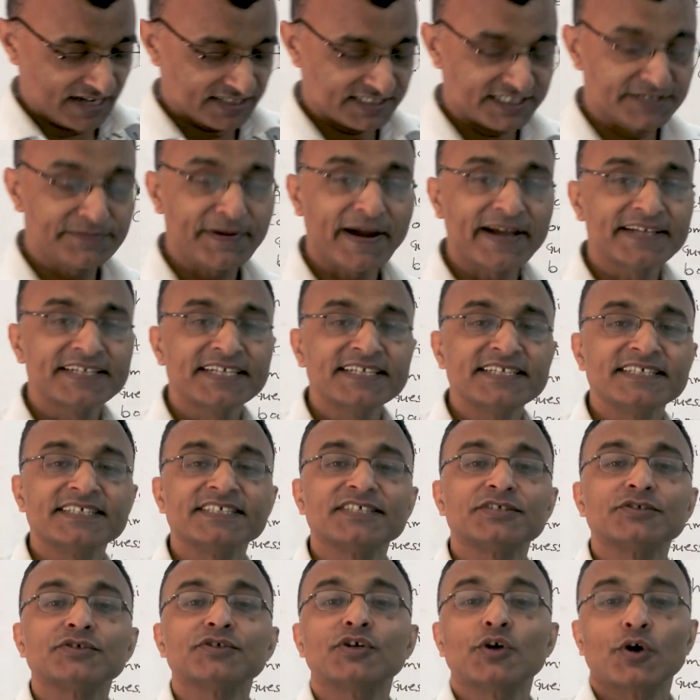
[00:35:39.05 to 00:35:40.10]
divided
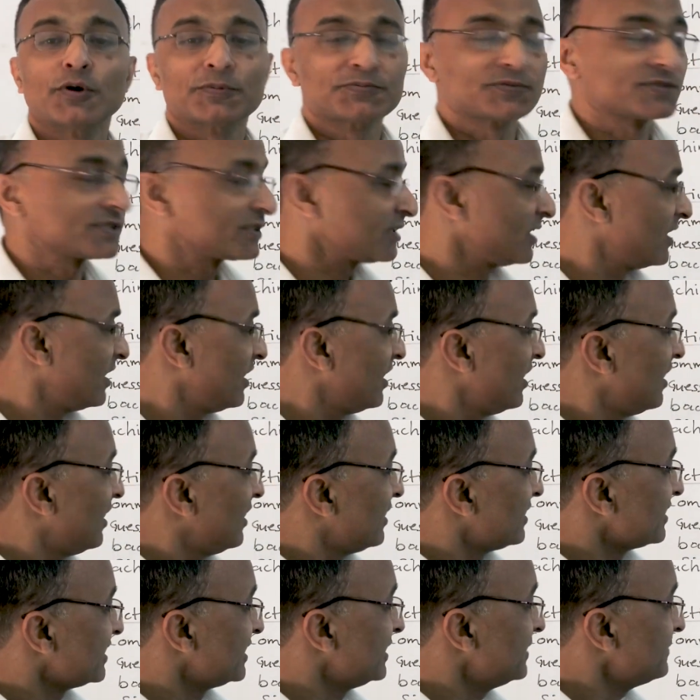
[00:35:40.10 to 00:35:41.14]
into groups.
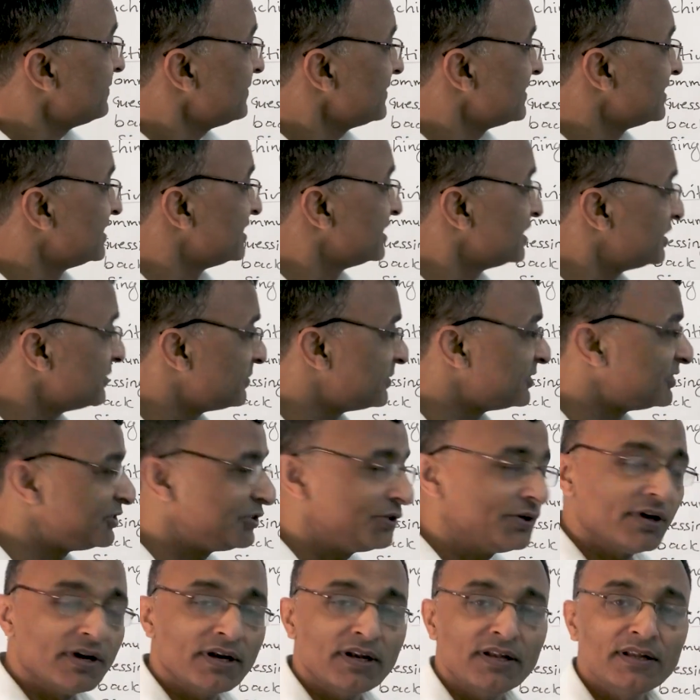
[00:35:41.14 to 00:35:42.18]
If
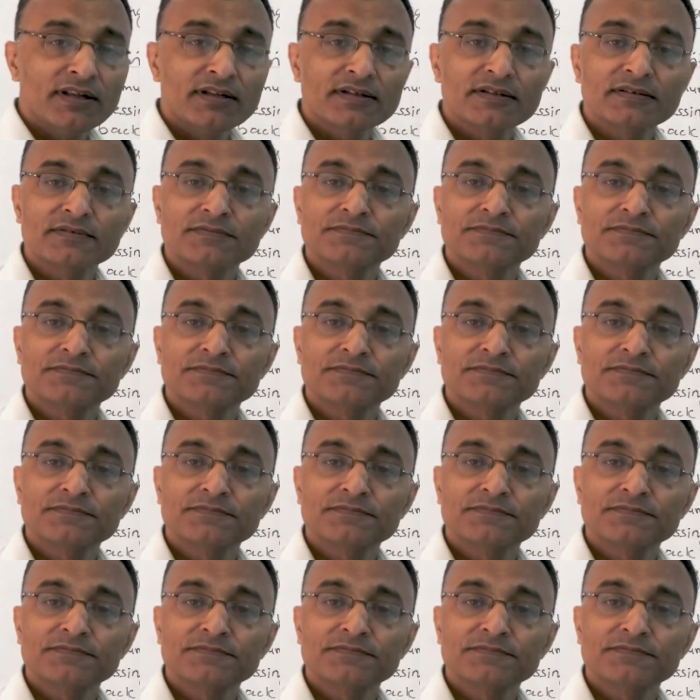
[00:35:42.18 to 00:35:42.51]
individual